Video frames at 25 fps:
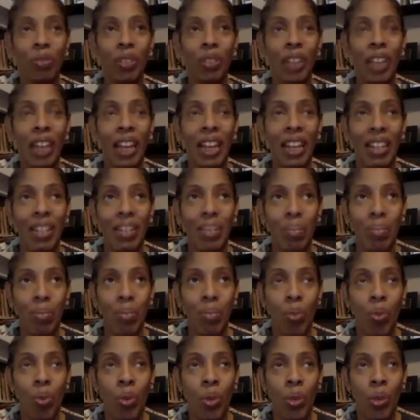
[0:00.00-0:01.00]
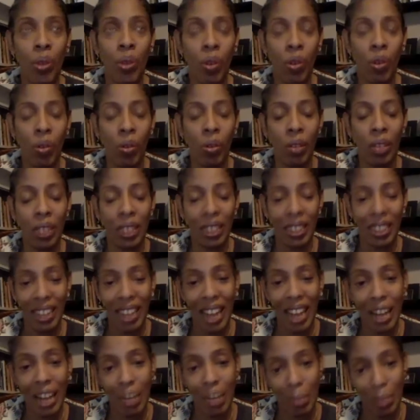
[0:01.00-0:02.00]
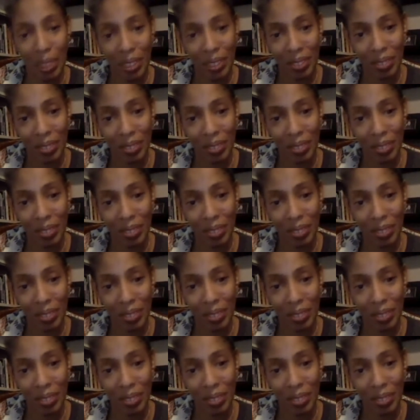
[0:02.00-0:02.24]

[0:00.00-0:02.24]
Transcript: and more whole than it had been.